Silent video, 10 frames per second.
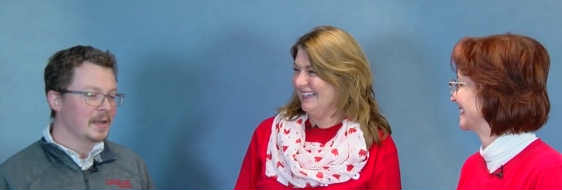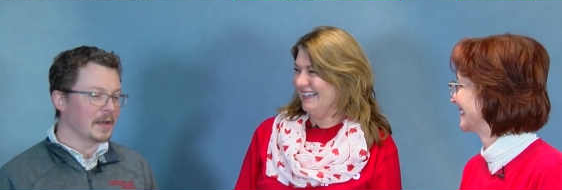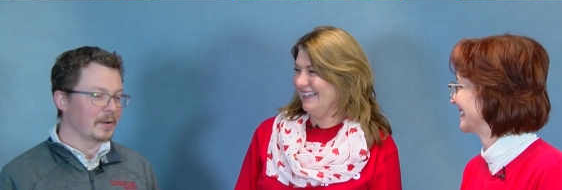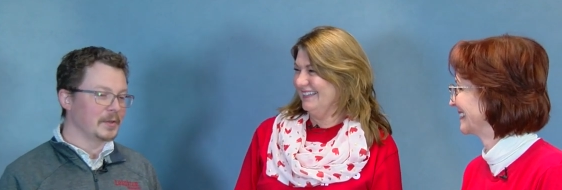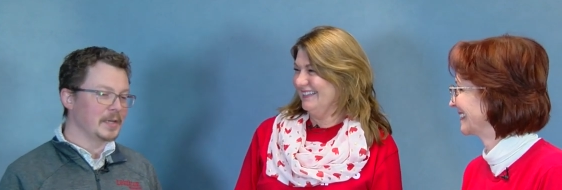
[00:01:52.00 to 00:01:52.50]

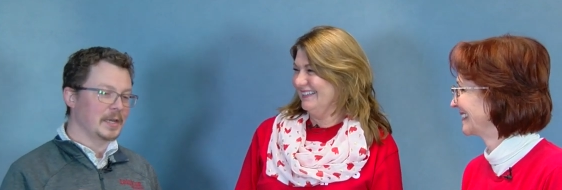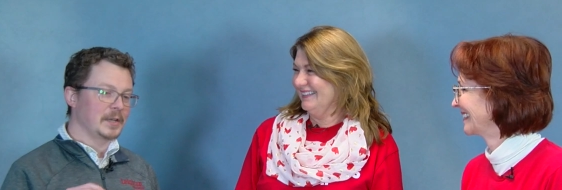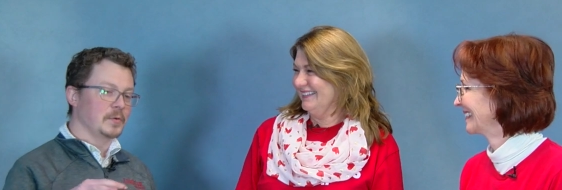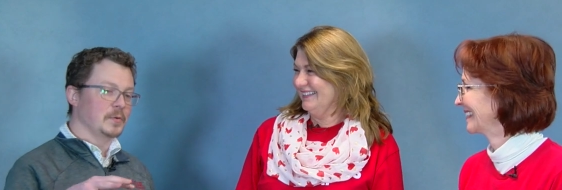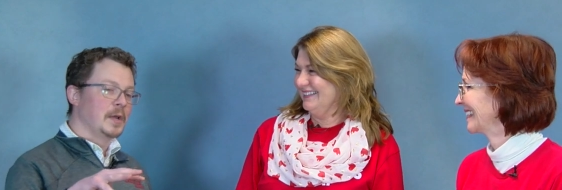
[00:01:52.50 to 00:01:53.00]
Speaker 1: not only
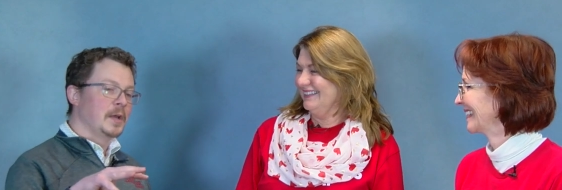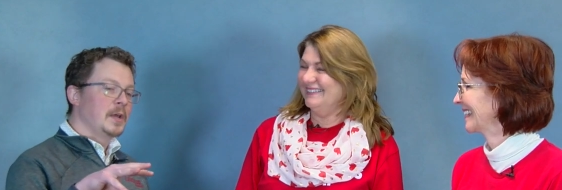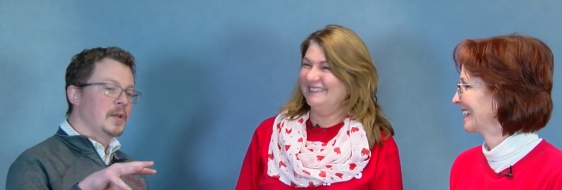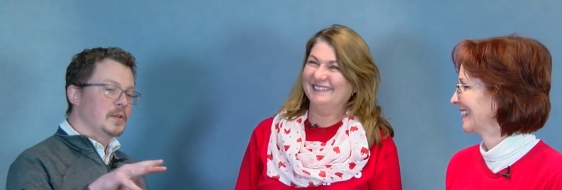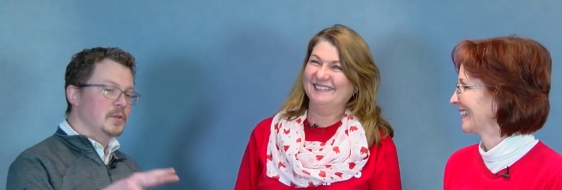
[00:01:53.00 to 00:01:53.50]
can you
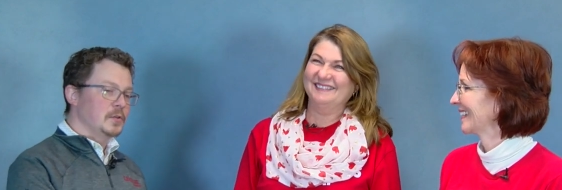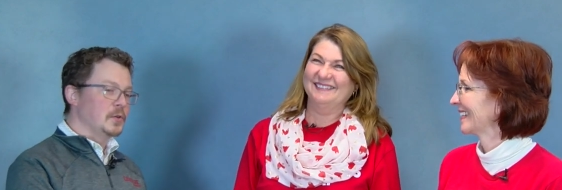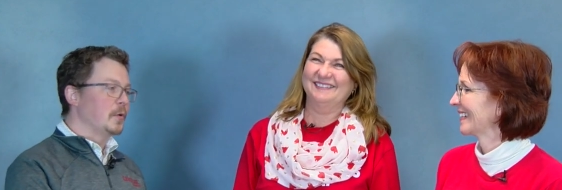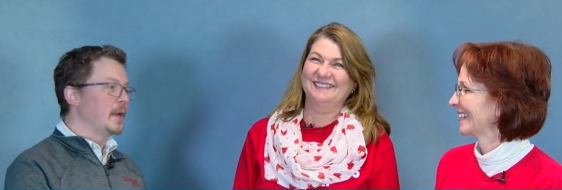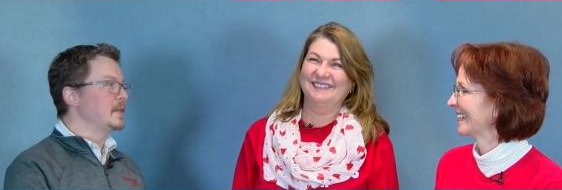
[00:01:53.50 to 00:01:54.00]

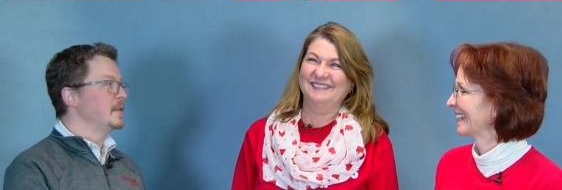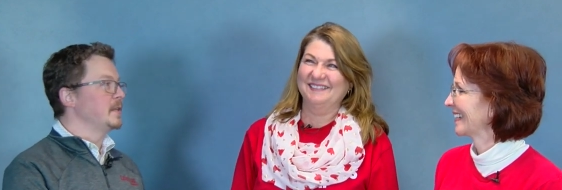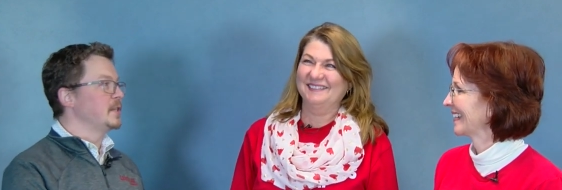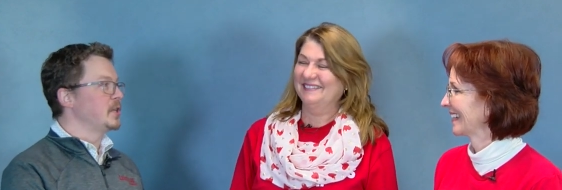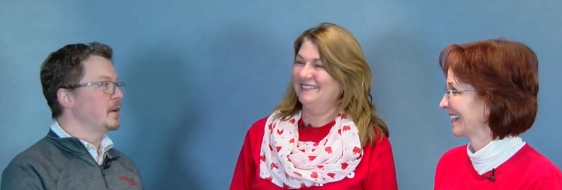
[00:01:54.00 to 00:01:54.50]
donate to
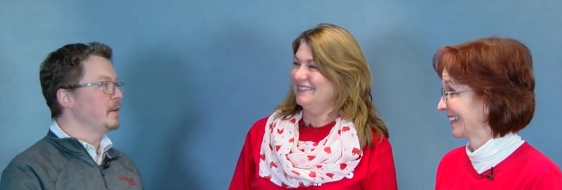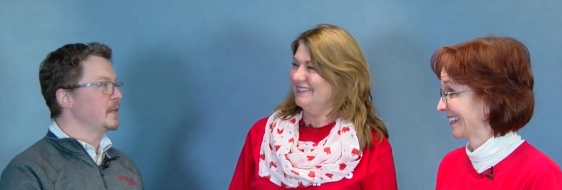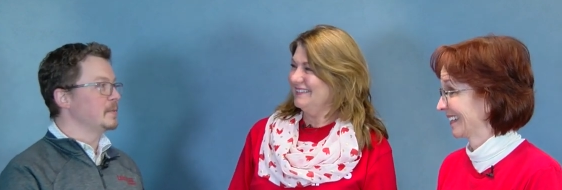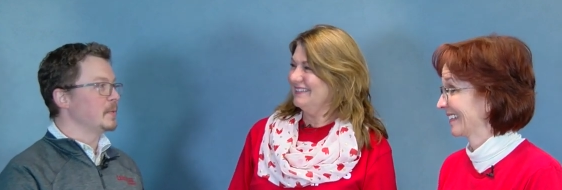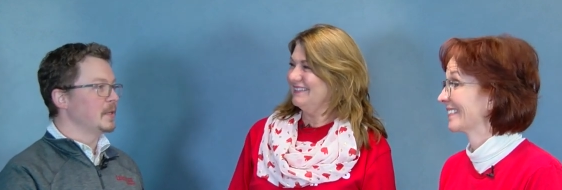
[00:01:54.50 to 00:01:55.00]
these
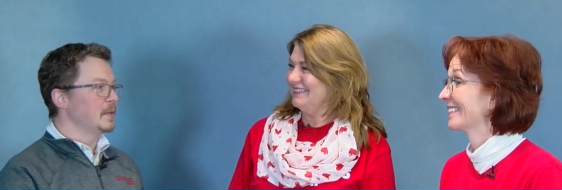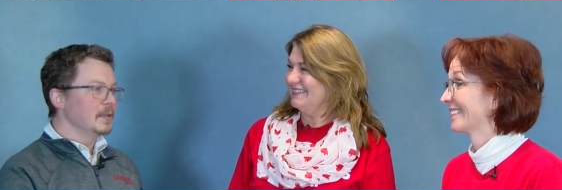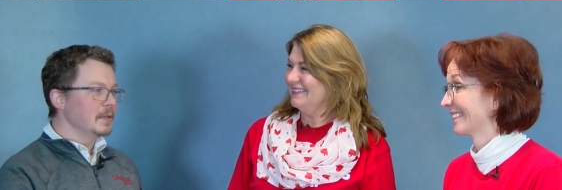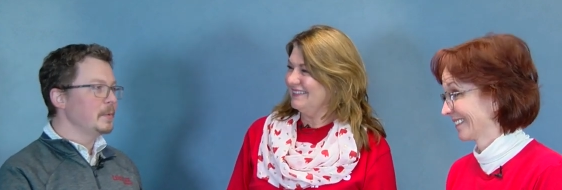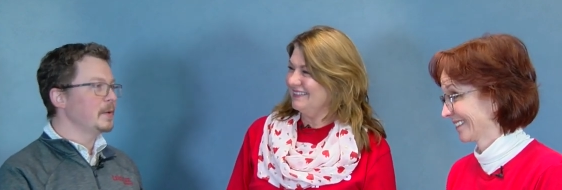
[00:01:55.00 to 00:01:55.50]
charities, but did
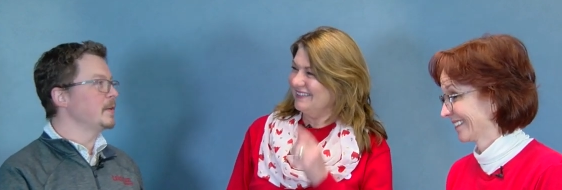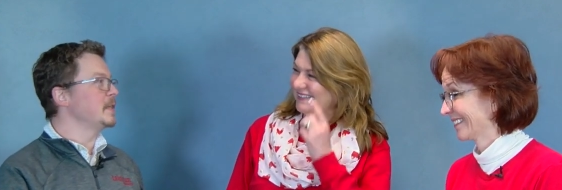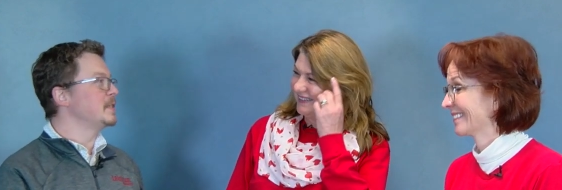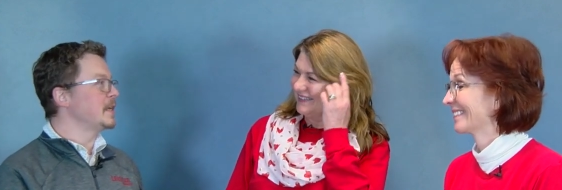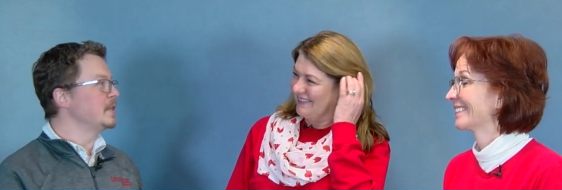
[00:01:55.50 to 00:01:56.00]
a little bit of
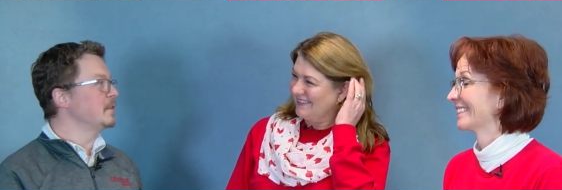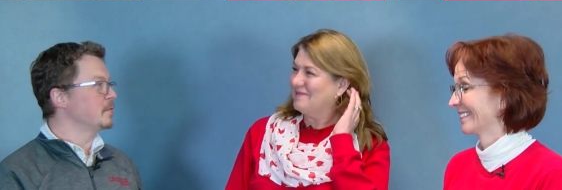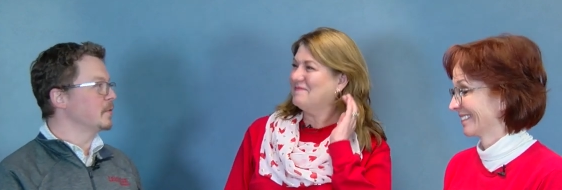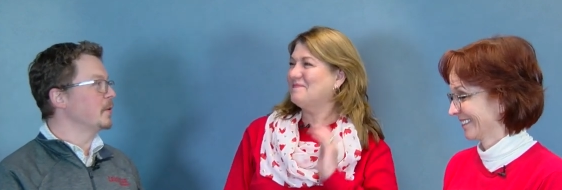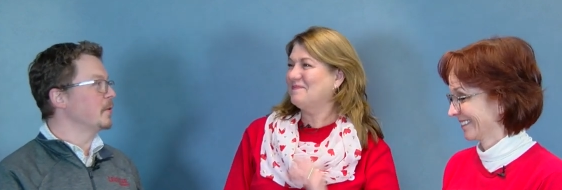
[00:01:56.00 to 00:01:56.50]
an
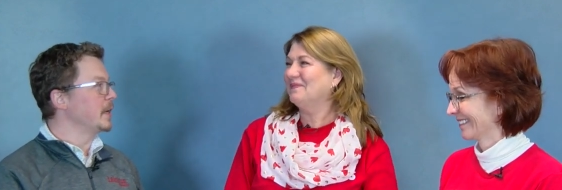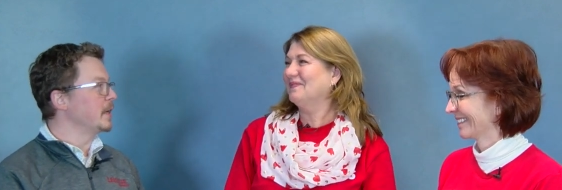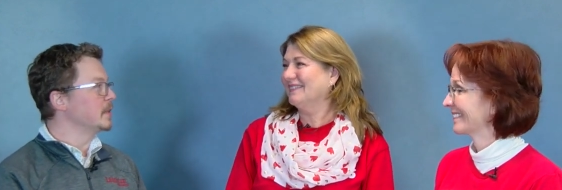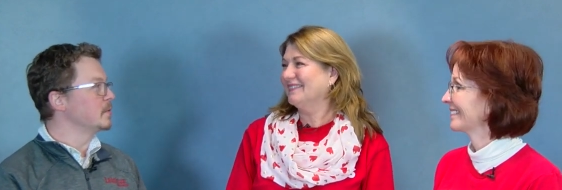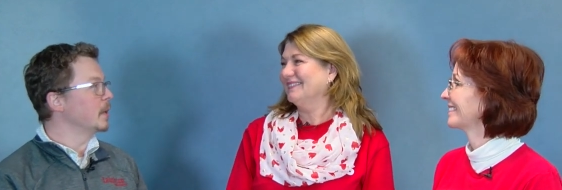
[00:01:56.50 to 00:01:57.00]
incentive for
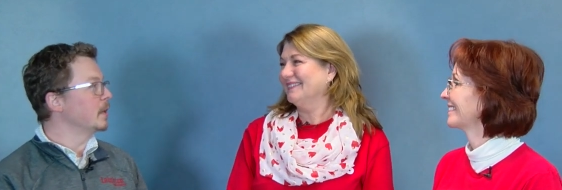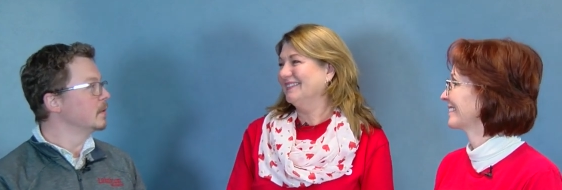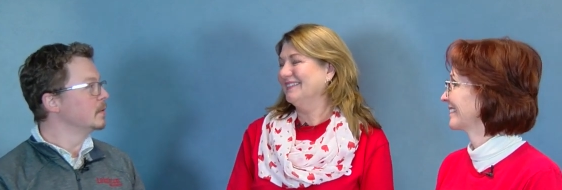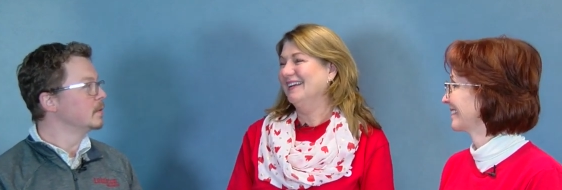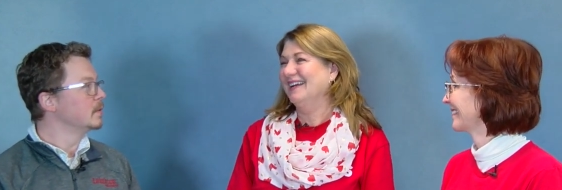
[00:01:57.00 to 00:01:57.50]
donating as
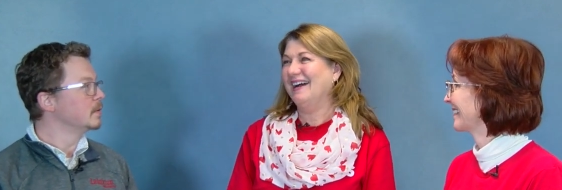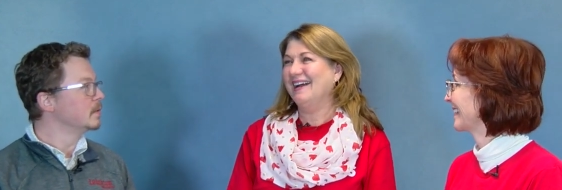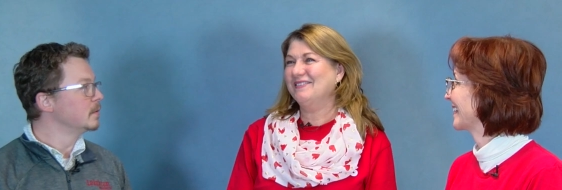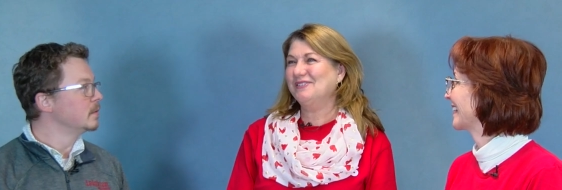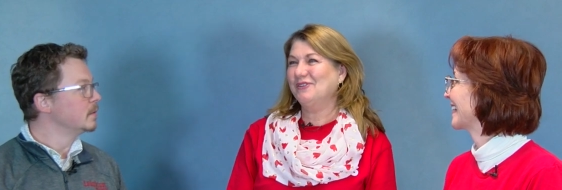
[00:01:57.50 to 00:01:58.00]
well.
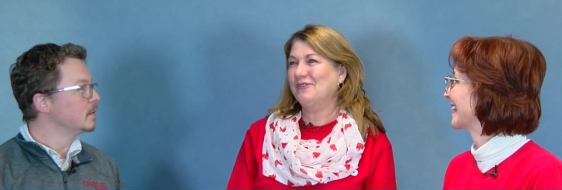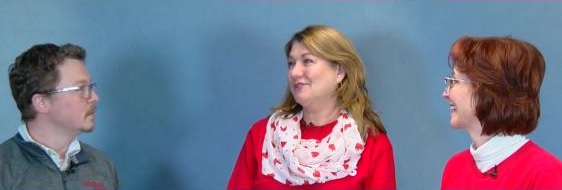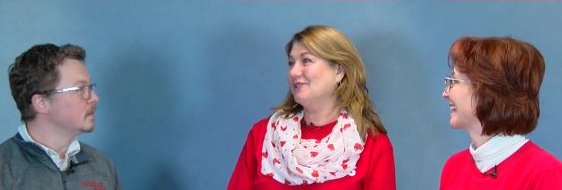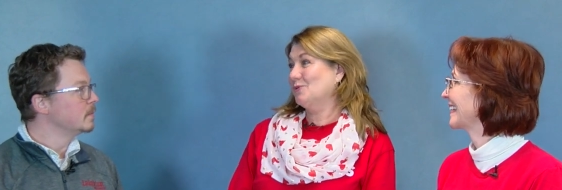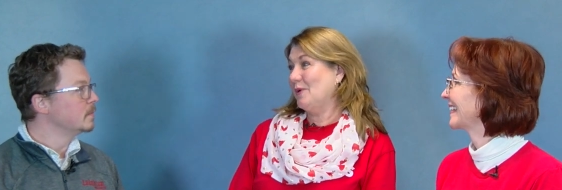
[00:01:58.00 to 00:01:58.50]
Speaker 2: Uh, this year
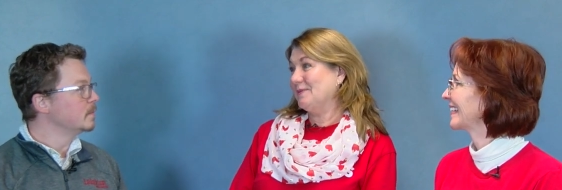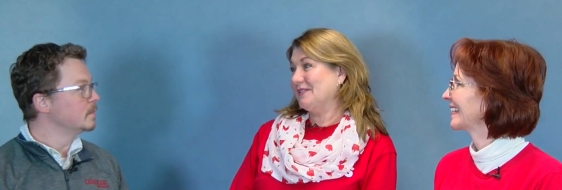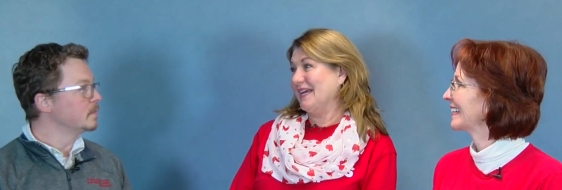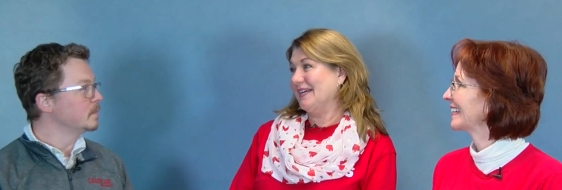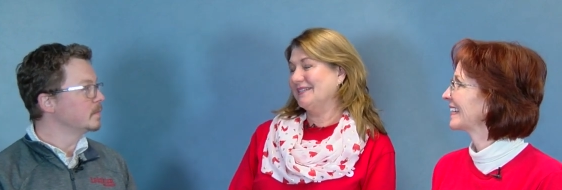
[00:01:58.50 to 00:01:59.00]
there's a
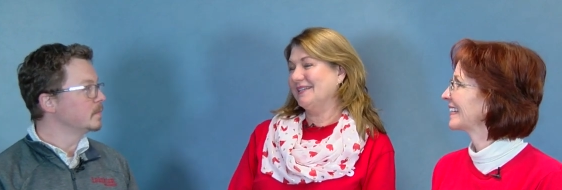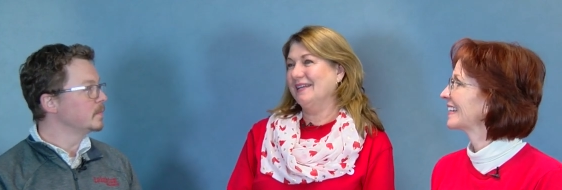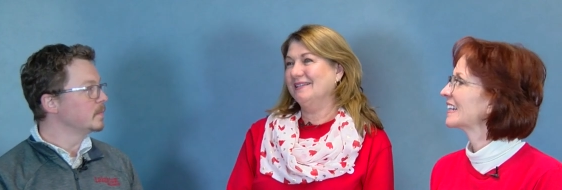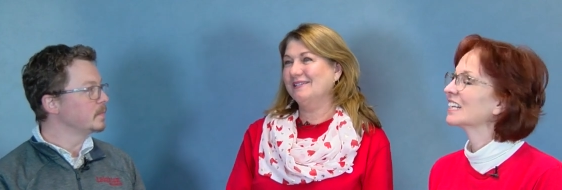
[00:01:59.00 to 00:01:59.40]
sweepstakes, and